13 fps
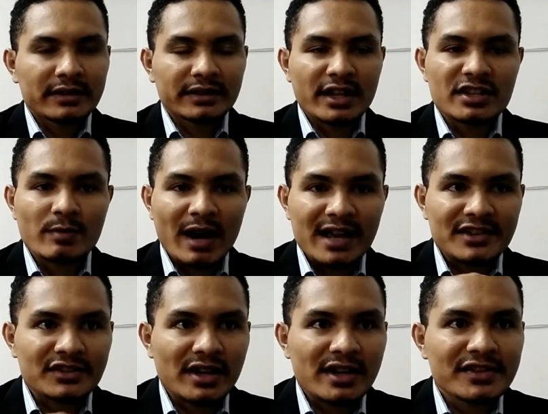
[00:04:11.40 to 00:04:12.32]
Tangible
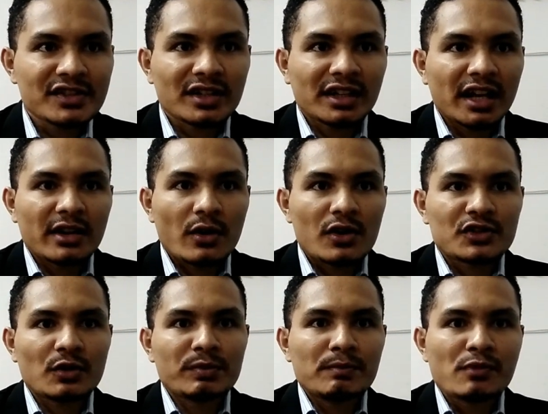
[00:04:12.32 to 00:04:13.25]
assets can
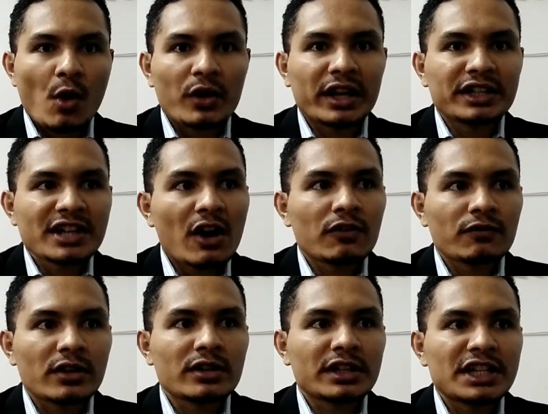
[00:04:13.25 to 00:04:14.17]
also be broken down
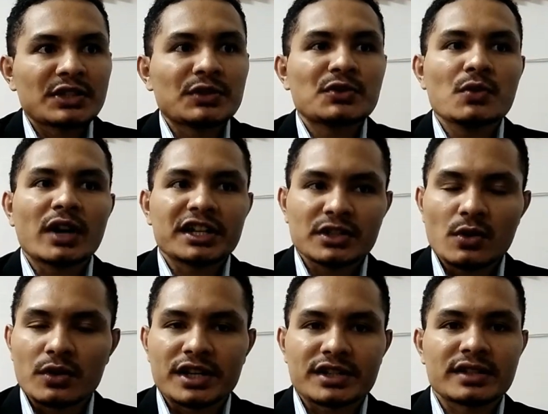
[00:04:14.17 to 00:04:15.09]
further into two
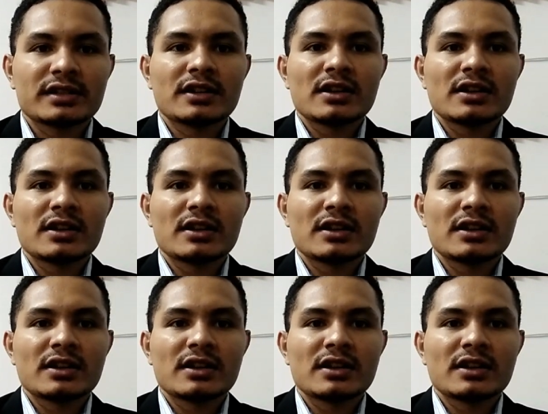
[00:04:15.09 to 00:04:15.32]
categories,